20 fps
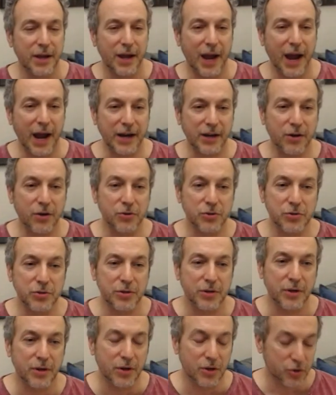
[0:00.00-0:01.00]
And he goes,
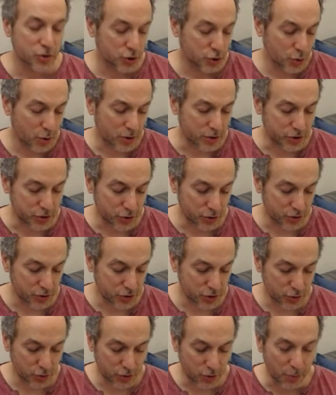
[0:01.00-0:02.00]
sure, sure,
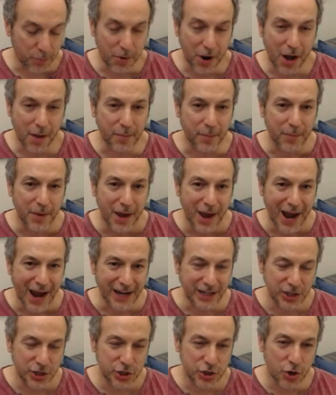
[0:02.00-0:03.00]
sure, no problem. And
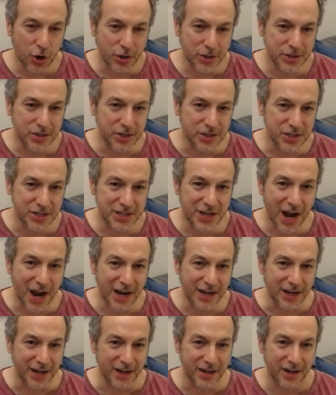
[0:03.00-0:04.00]
he starts to
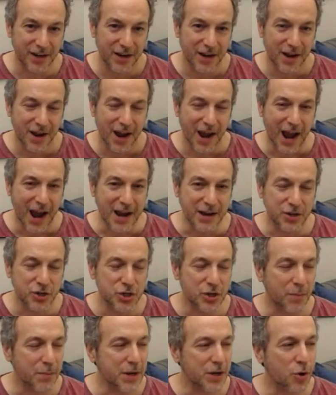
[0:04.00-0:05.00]
sign it. And
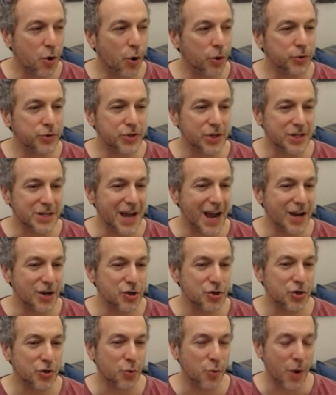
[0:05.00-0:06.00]
somebody called his
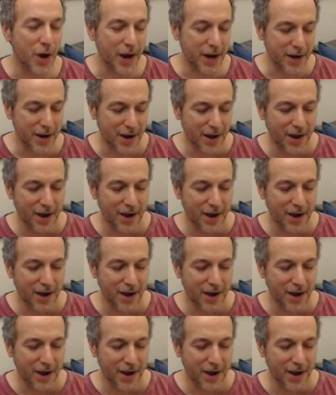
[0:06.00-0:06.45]
attention away.